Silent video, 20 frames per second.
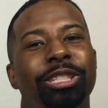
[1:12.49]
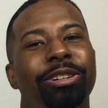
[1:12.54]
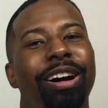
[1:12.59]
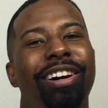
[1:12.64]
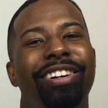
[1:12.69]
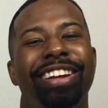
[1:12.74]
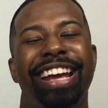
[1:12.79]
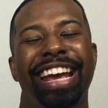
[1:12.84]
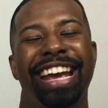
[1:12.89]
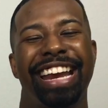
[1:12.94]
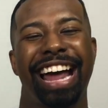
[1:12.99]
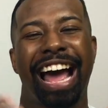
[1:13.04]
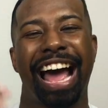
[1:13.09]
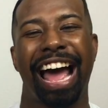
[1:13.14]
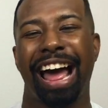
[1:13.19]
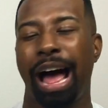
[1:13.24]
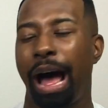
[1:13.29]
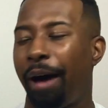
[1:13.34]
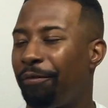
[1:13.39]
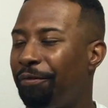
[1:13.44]
you out, and
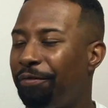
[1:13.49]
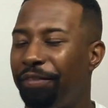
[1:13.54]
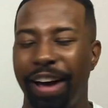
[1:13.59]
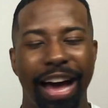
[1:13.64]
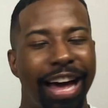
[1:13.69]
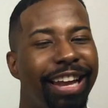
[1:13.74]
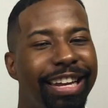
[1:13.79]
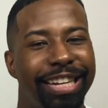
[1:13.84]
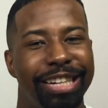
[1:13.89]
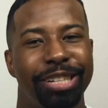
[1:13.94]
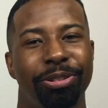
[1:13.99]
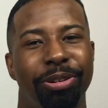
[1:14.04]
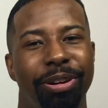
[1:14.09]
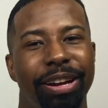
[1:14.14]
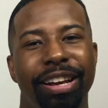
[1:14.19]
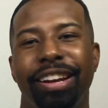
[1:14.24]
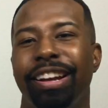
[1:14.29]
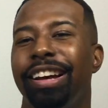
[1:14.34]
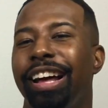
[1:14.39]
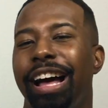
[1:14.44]
I'm finally doing
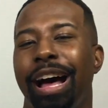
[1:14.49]
it.